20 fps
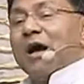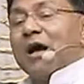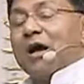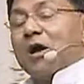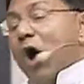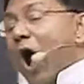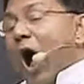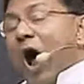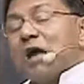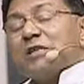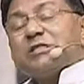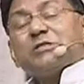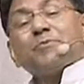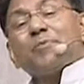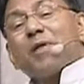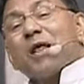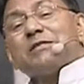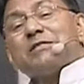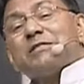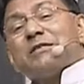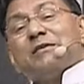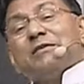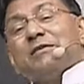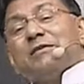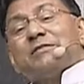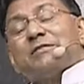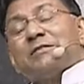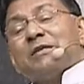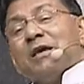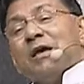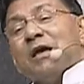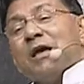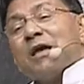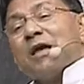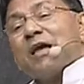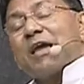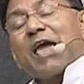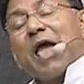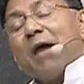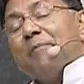God's presence
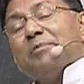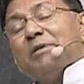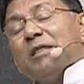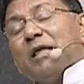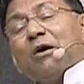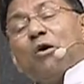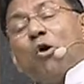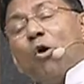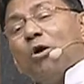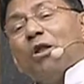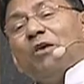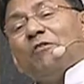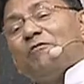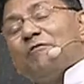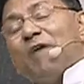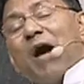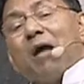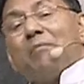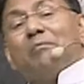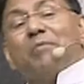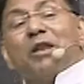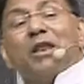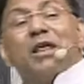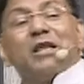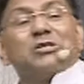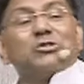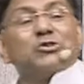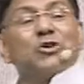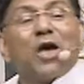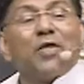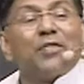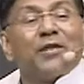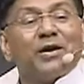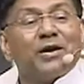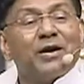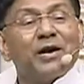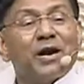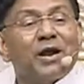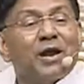kept the Holy Family together.